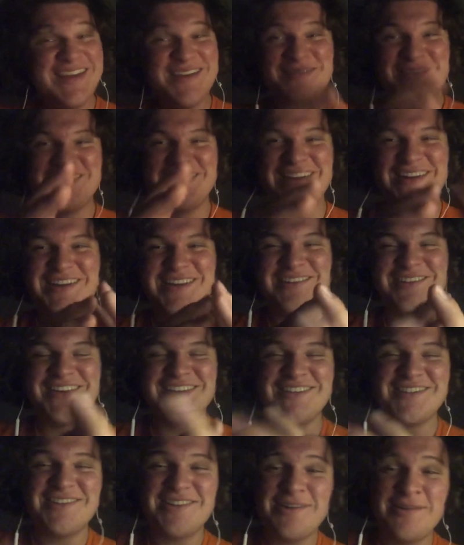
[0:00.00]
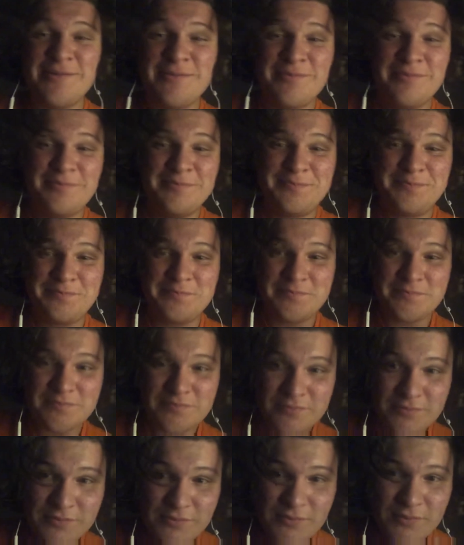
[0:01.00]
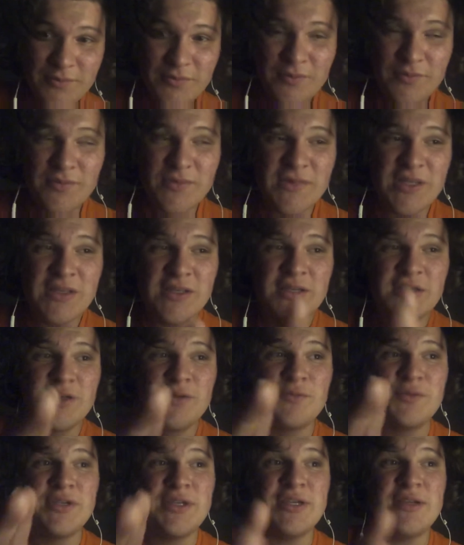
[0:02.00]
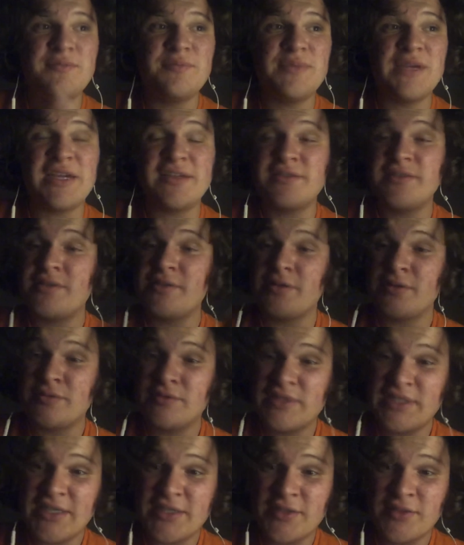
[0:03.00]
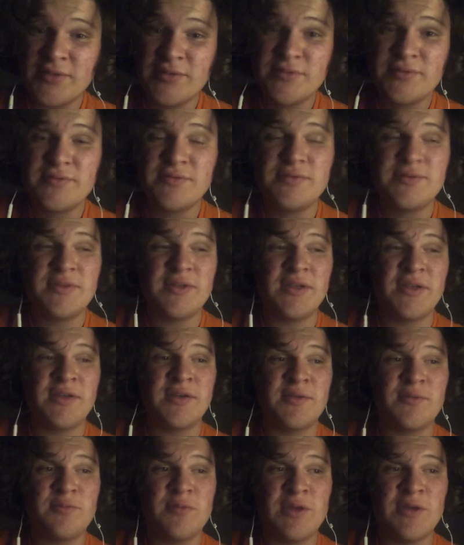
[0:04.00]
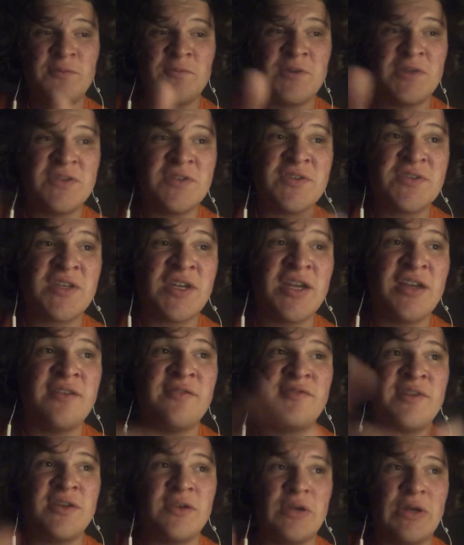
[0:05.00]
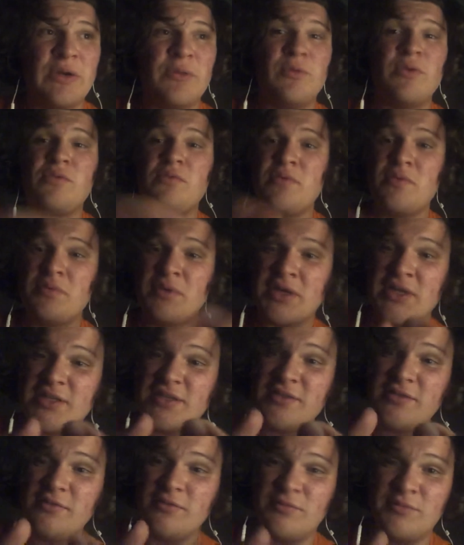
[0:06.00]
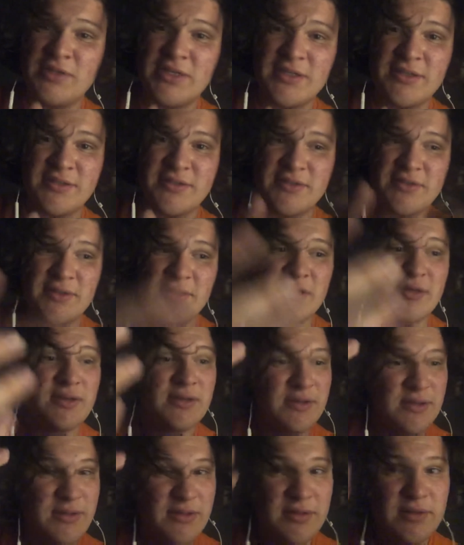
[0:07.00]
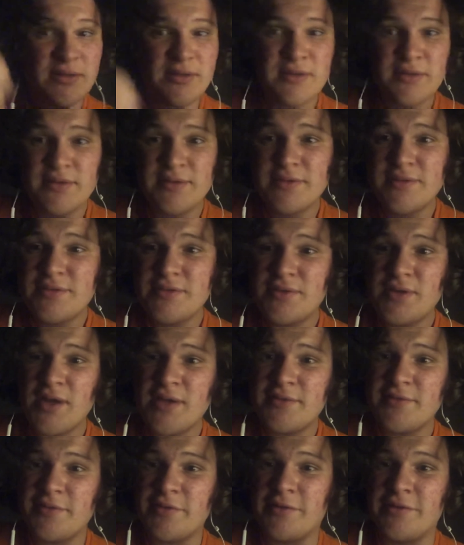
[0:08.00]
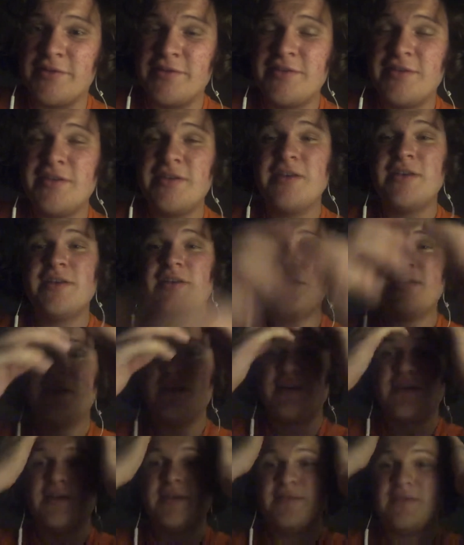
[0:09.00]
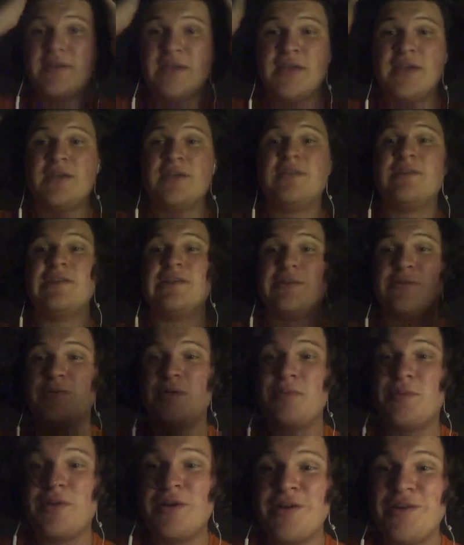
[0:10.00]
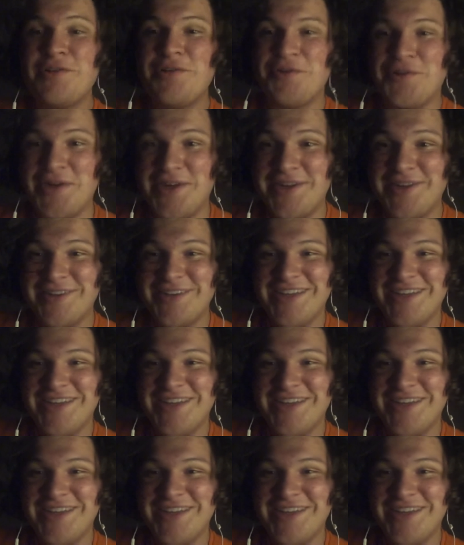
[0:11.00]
But anyways, we get back to the hotel, and we just kind of figure out what we want to do, because it's stressful. And we were hungry.